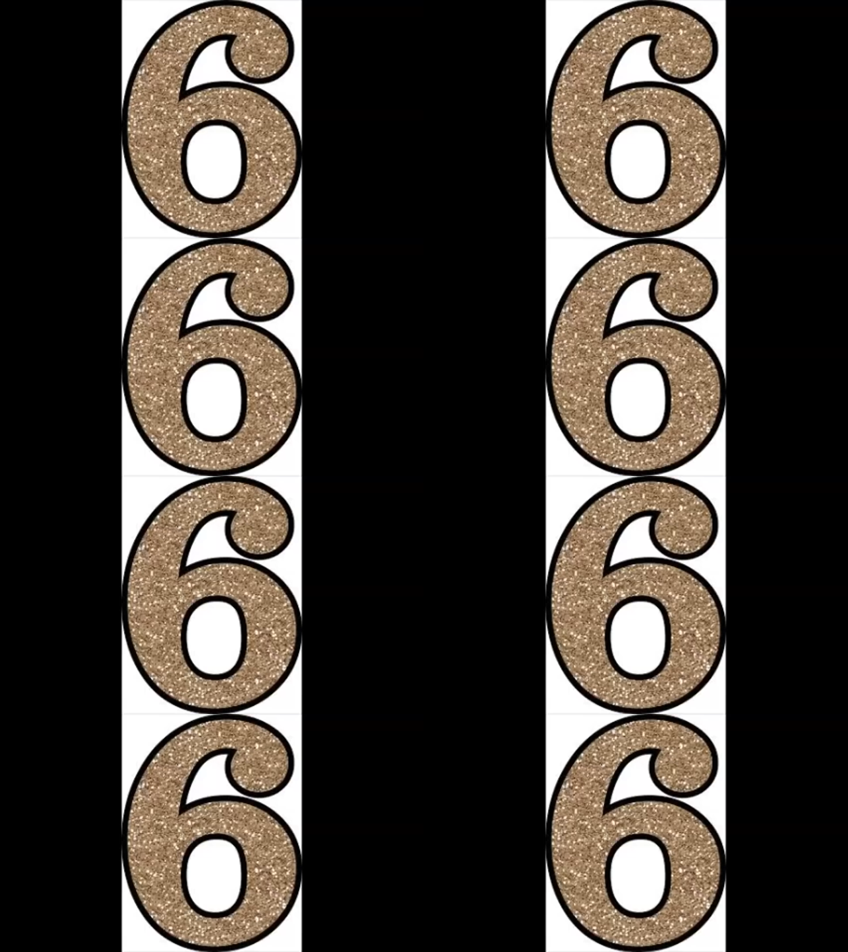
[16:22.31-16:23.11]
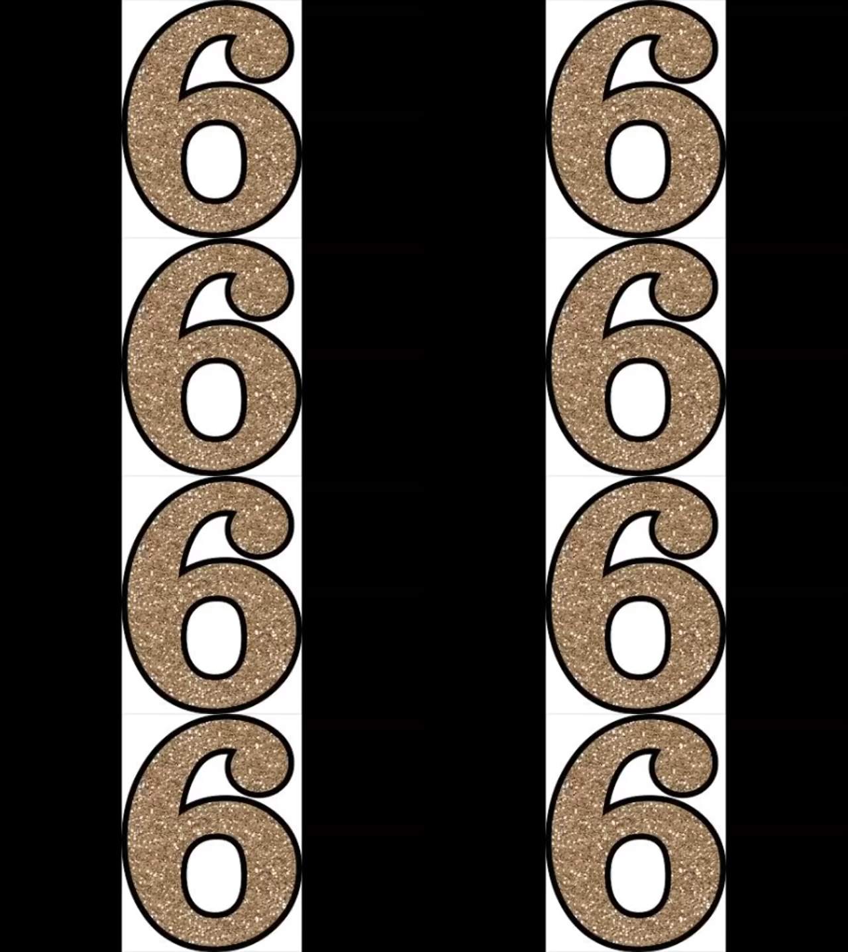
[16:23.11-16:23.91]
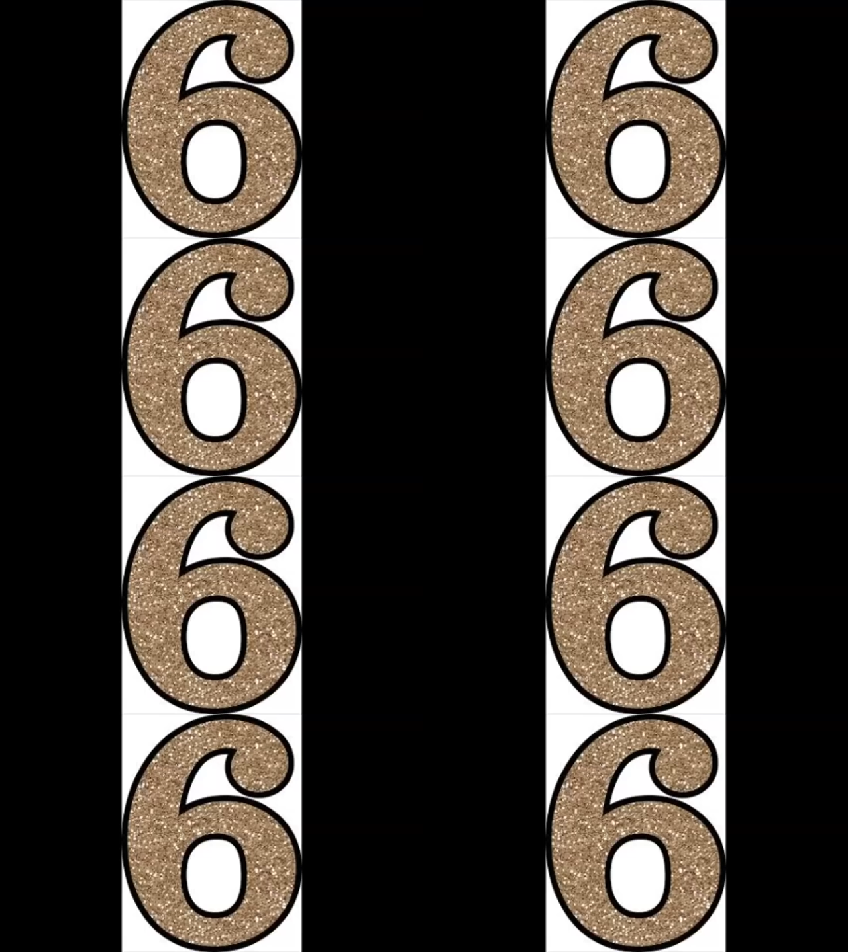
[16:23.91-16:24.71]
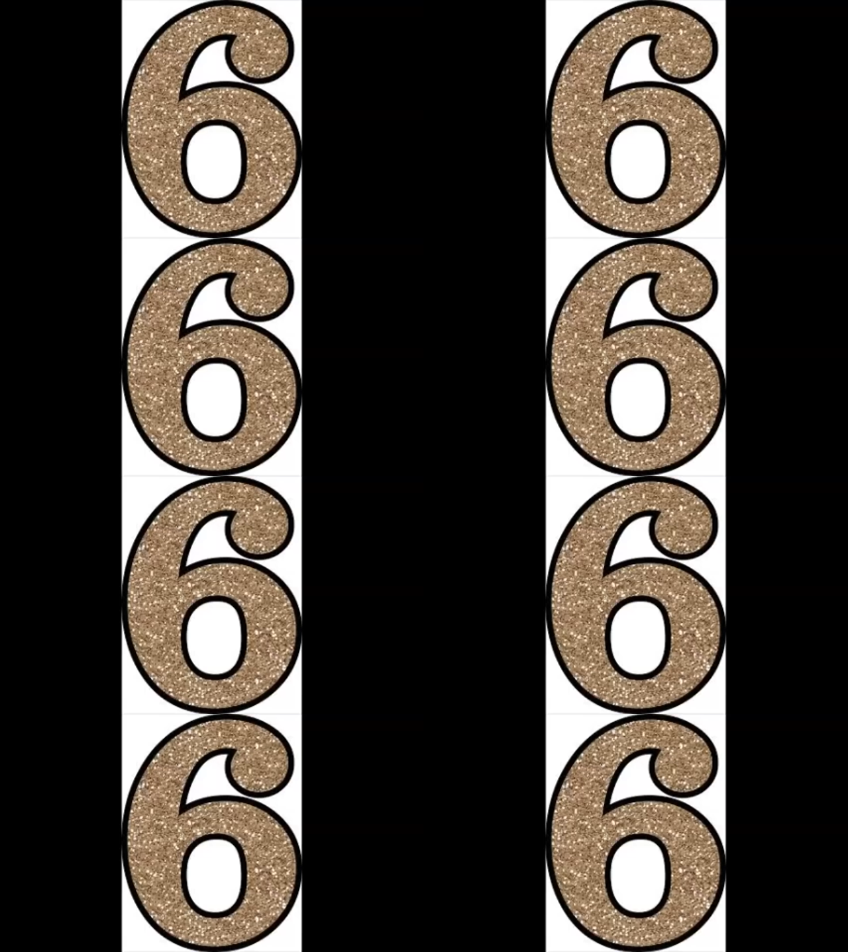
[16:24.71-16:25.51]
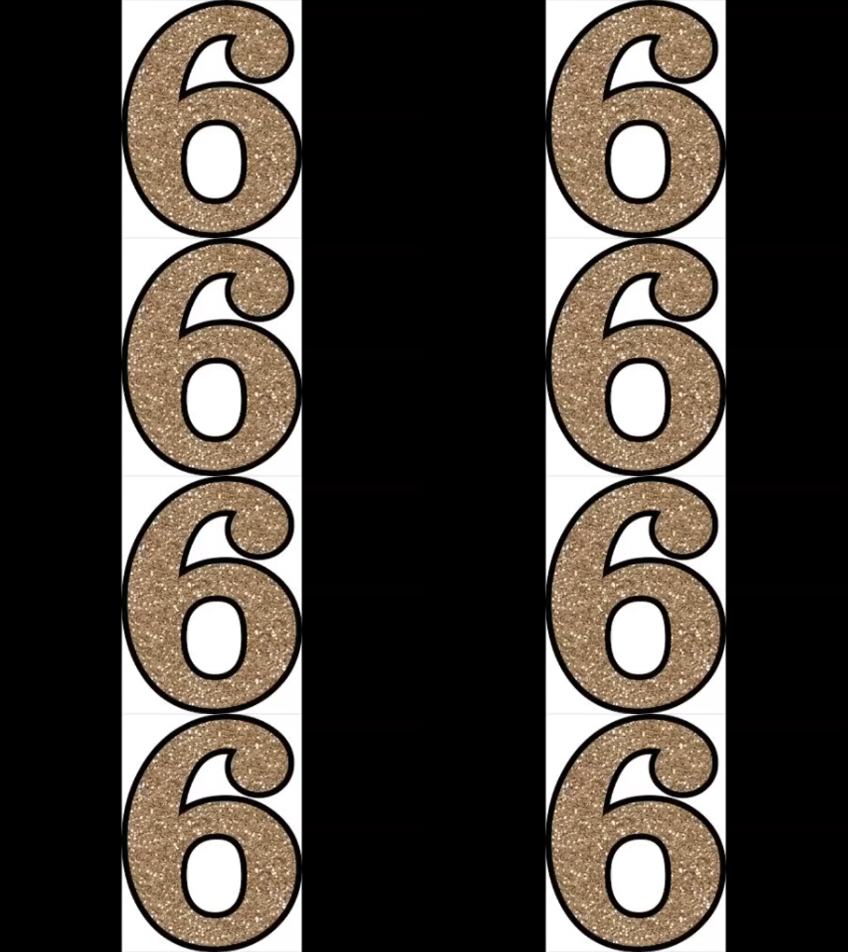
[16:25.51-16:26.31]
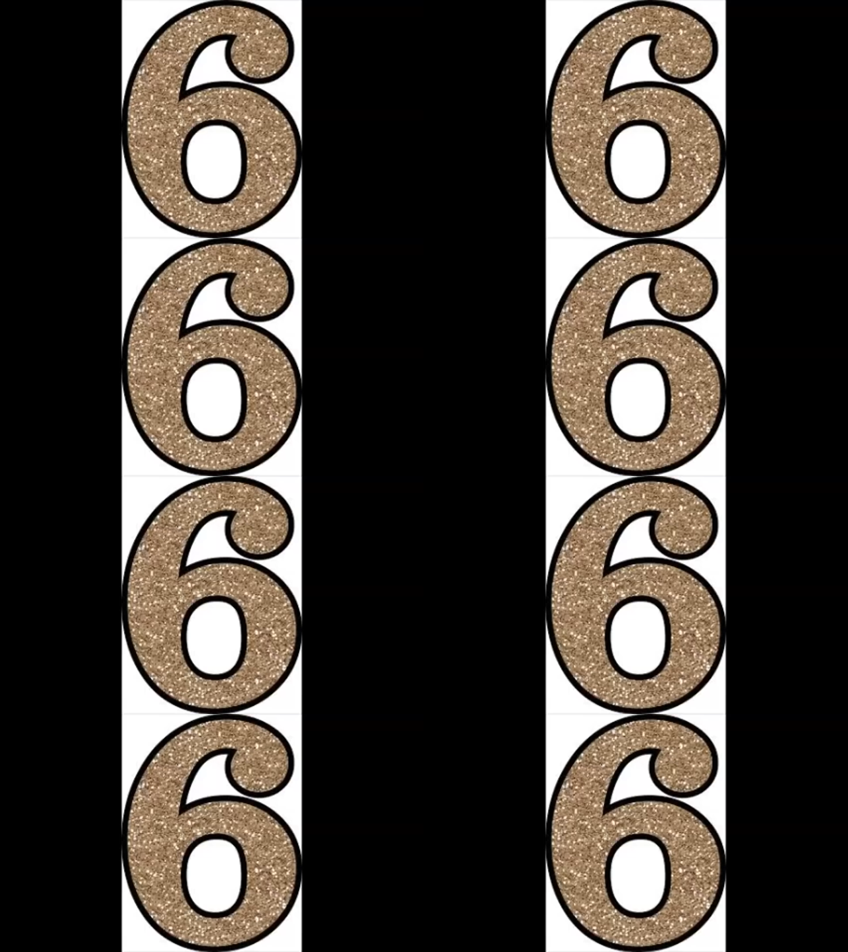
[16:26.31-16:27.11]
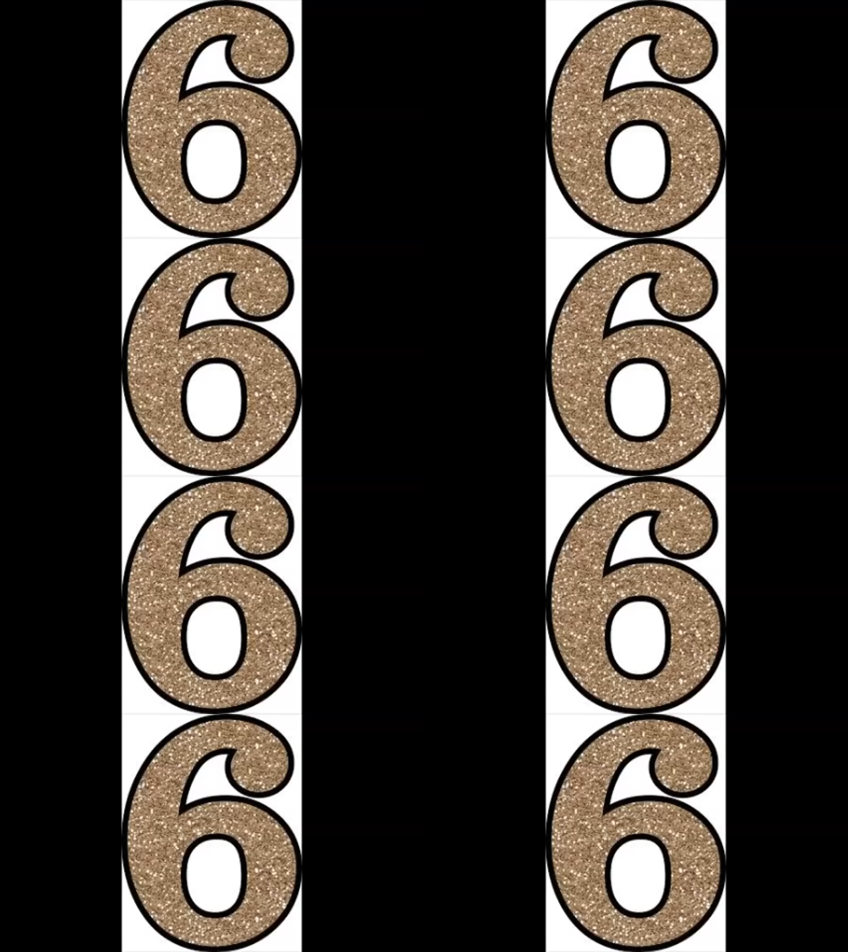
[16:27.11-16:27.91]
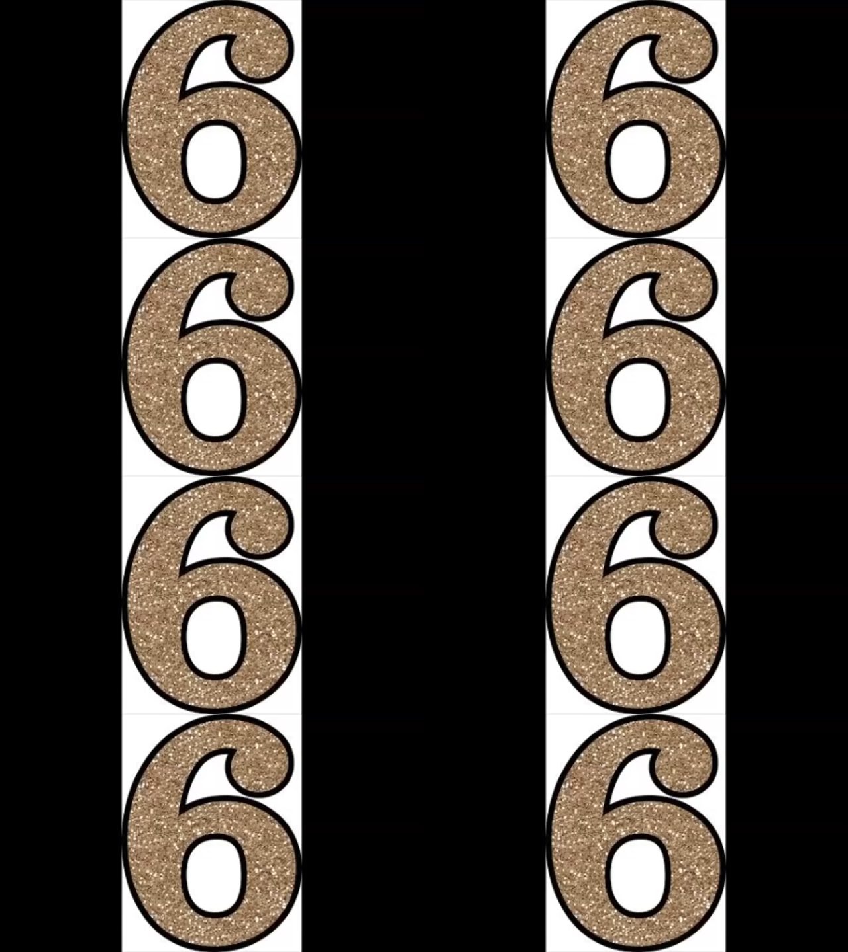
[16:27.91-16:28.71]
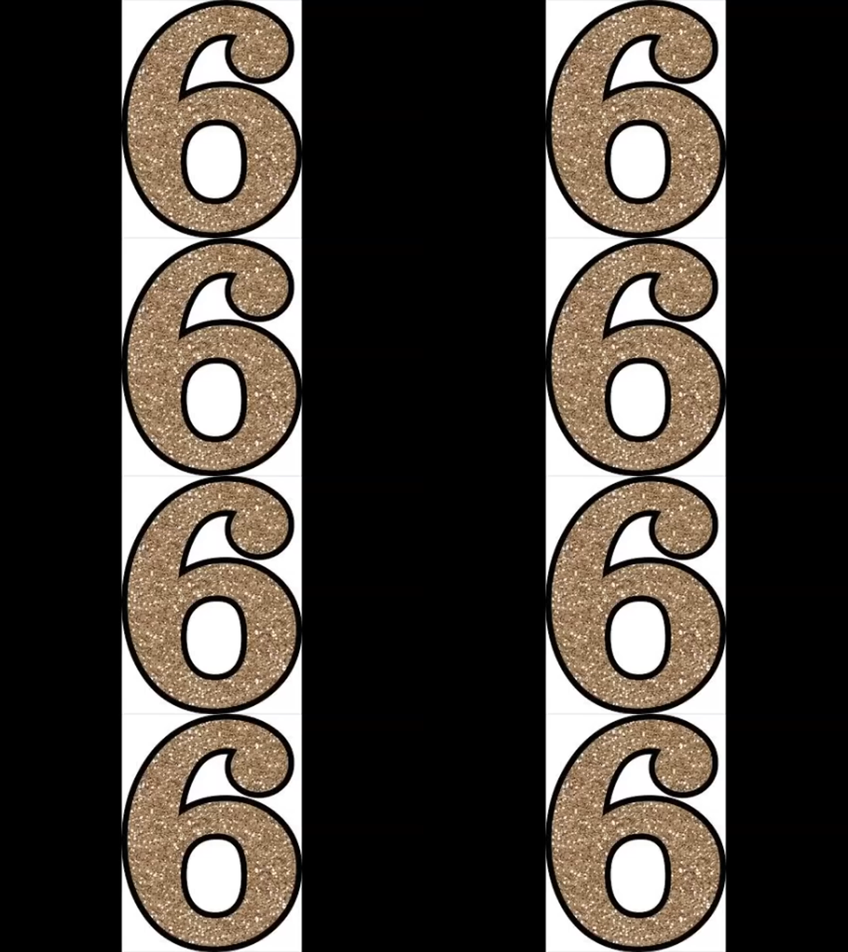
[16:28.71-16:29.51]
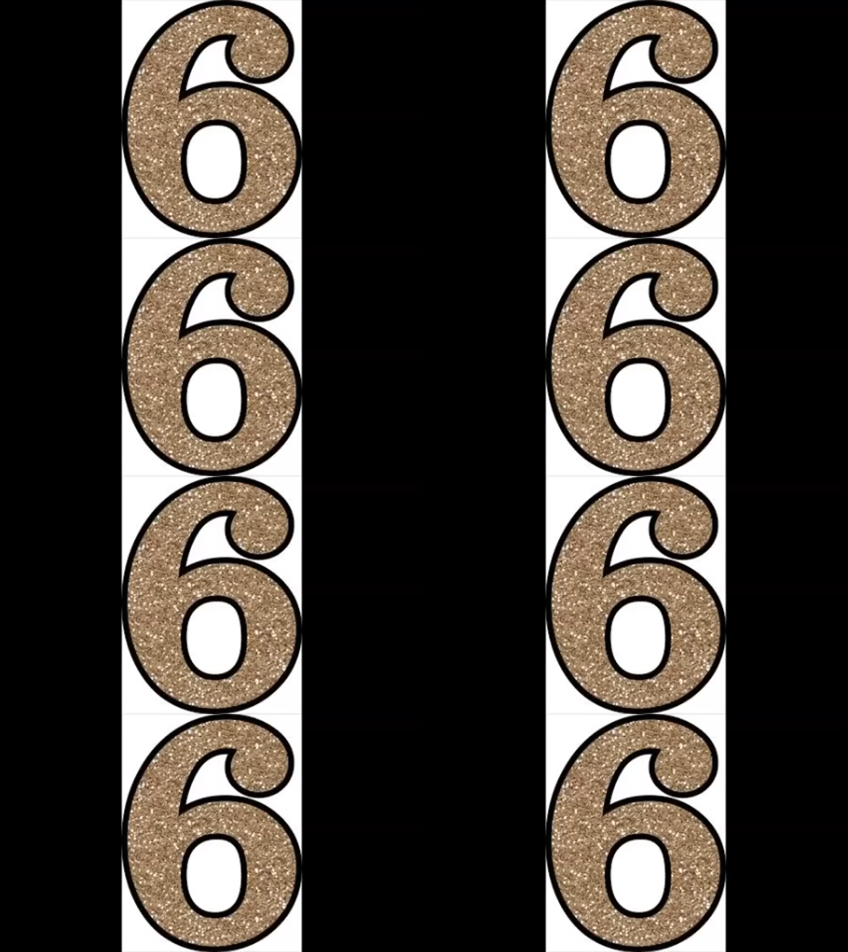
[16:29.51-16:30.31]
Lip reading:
No face is visible, so there are no lips to read.